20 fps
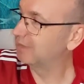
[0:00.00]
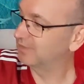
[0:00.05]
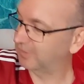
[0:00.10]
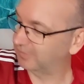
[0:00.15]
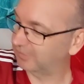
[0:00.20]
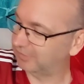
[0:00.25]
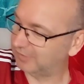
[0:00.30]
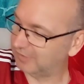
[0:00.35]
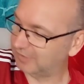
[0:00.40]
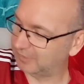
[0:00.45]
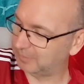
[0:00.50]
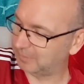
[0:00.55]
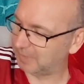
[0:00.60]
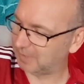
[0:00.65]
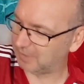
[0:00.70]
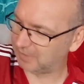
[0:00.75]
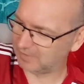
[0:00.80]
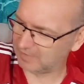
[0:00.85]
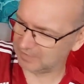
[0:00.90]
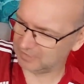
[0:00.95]
that sits
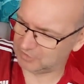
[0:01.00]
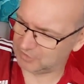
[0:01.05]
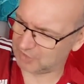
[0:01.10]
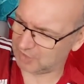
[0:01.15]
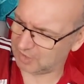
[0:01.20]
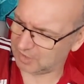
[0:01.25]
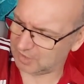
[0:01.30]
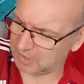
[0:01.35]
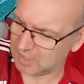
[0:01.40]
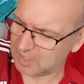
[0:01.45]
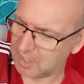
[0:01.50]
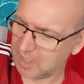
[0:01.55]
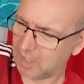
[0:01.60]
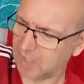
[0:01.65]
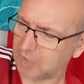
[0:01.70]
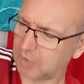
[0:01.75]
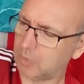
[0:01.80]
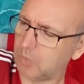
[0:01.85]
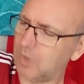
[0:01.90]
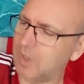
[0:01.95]
behind that shirt. I
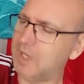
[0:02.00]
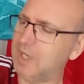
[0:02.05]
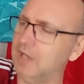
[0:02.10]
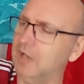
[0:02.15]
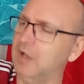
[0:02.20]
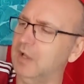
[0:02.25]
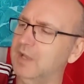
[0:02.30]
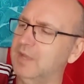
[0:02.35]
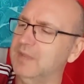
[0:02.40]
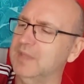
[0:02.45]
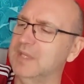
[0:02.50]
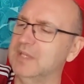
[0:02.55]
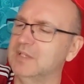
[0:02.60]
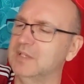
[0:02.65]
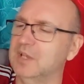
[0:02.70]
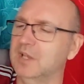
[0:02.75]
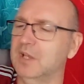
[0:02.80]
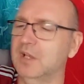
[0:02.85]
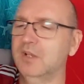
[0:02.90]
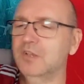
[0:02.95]
quite like these
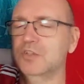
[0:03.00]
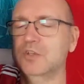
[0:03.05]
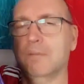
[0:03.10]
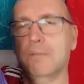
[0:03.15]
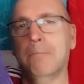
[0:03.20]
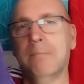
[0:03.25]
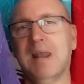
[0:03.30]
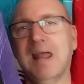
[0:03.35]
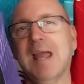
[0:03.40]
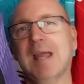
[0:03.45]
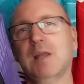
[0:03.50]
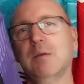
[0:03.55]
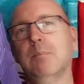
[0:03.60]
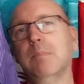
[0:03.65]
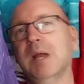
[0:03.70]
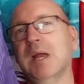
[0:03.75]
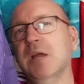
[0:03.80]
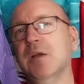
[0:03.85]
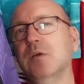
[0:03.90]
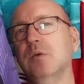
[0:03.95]
larger black
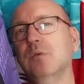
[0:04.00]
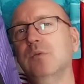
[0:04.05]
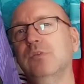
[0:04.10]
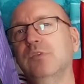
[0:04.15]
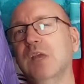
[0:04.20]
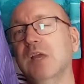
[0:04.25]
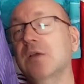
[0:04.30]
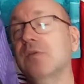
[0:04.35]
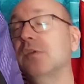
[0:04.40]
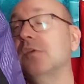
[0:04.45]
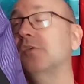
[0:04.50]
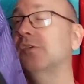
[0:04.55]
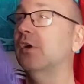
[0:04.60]
panels down the